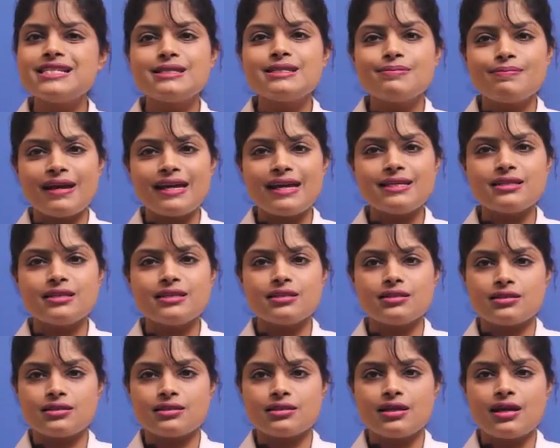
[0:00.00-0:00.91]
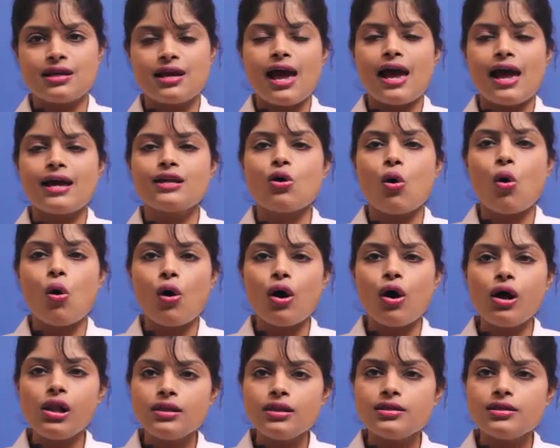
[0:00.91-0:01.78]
spaces and all